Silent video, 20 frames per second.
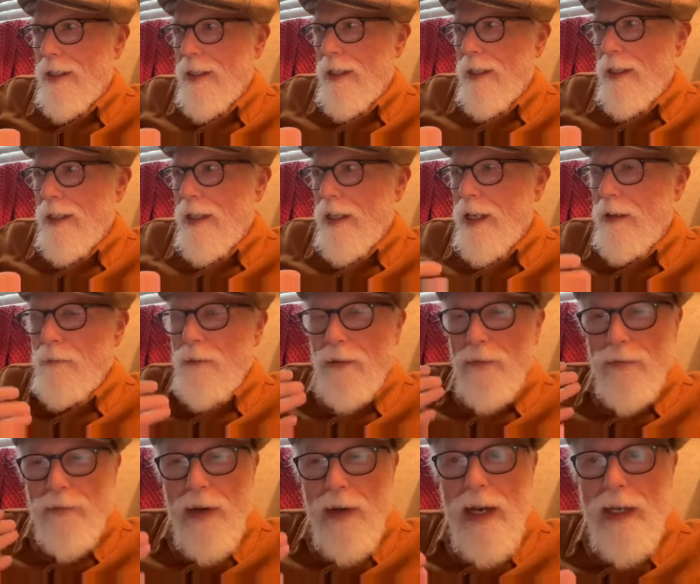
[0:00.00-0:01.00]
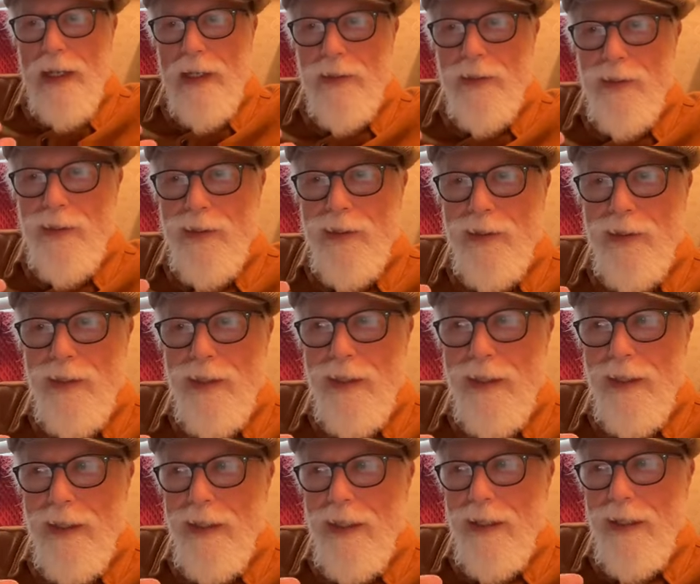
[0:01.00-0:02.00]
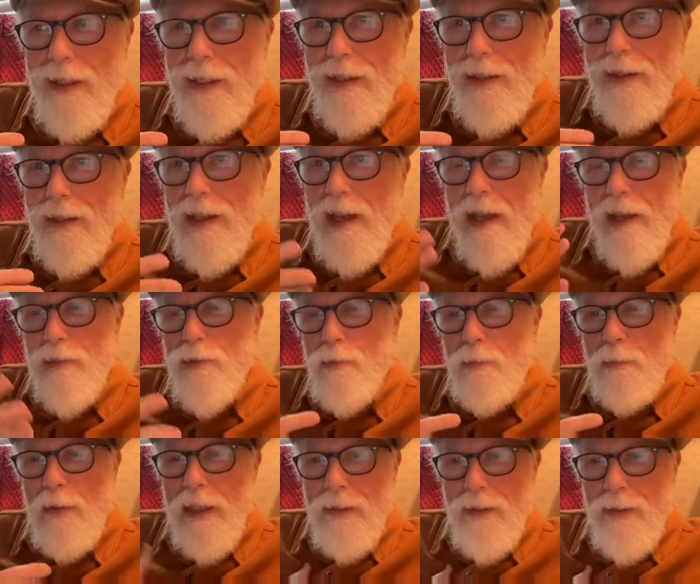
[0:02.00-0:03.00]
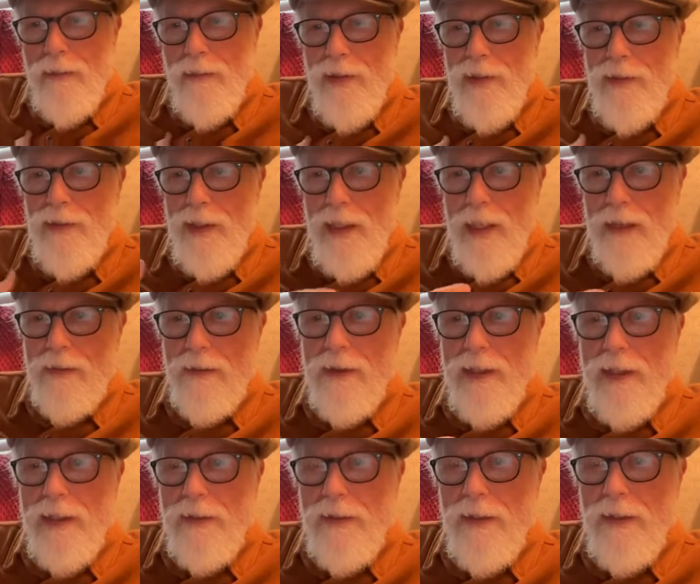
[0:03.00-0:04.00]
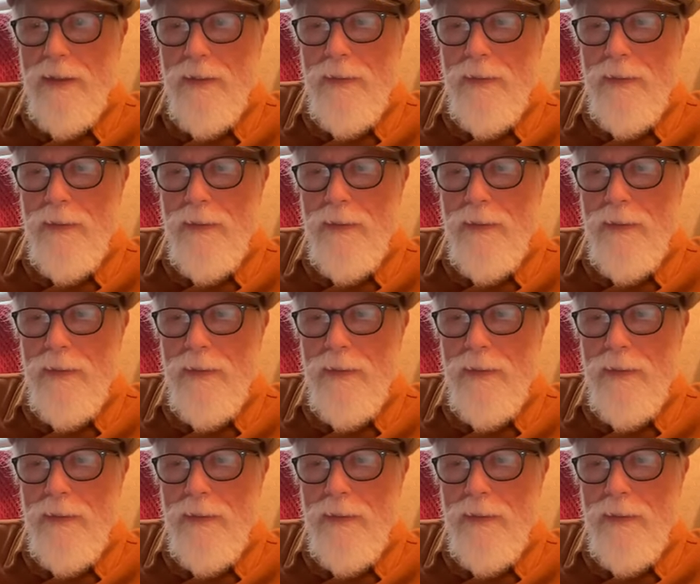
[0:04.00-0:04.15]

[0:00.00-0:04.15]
he refines the aspect of his character.